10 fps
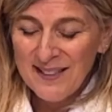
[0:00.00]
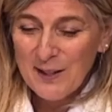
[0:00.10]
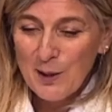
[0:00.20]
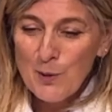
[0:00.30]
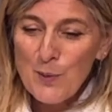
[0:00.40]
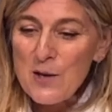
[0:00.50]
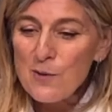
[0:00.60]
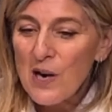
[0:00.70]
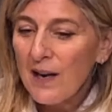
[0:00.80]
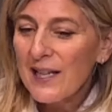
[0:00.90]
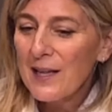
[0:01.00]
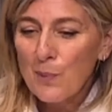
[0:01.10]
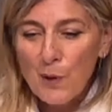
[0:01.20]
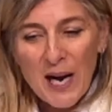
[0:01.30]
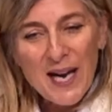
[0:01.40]
Could we unite the
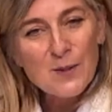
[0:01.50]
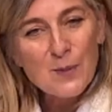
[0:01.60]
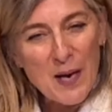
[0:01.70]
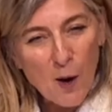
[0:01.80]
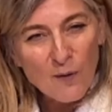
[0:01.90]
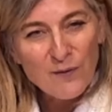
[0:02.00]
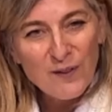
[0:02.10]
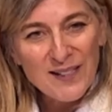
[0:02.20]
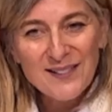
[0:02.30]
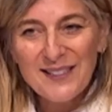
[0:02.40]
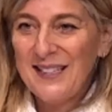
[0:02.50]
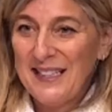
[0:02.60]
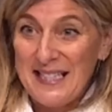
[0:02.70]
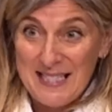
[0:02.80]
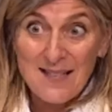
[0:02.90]
prayers we offer
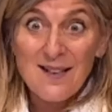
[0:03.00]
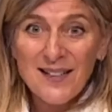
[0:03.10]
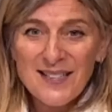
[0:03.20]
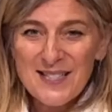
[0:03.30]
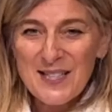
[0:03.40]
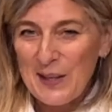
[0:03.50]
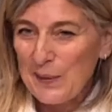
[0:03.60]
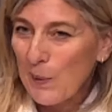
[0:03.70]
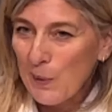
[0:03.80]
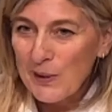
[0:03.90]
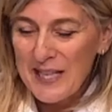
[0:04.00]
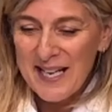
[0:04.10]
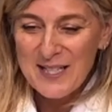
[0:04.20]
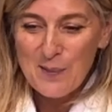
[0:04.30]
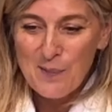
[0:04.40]
tonight and all day
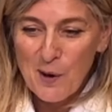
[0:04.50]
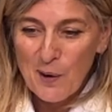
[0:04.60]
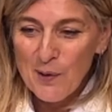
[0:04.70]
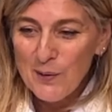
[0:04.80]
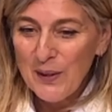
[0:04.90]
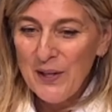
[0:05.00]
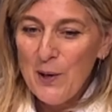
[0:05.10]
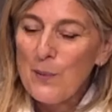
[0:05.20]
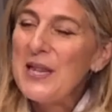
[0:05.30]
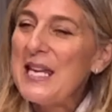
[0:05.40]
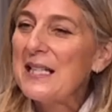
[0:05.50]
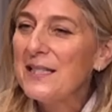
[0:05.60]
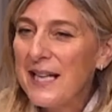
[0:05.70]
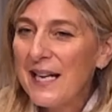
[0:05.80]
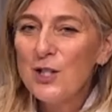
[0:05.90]
tomorrow with the
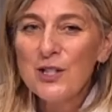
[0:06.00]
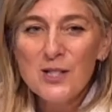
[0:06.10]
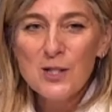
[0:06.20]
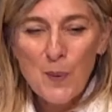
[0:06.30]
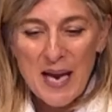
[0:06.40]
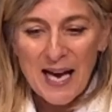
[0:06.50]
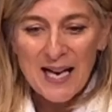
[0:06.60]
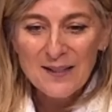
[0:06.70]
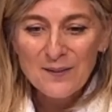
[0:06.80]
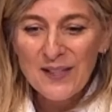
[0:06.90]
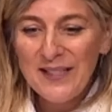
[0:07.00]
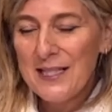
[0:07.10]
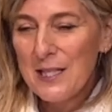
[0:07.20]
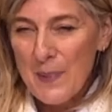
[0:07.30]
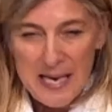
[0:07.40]
intentions we have
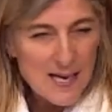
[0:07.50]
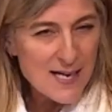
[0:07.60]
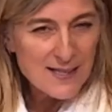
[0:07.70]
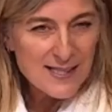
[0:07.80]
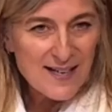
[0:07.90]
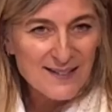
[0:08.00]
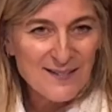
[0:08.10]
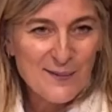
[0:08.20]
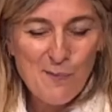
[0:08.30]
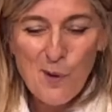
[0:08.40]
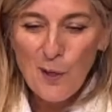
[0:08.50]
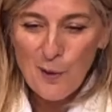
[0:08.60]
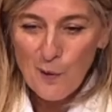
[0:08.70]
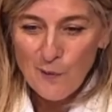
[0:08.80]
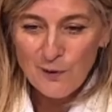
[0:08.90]
to be easier, more
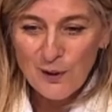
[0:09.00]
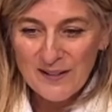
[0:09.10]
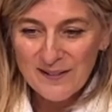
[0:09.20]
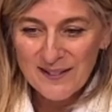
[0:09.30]
thoughtful?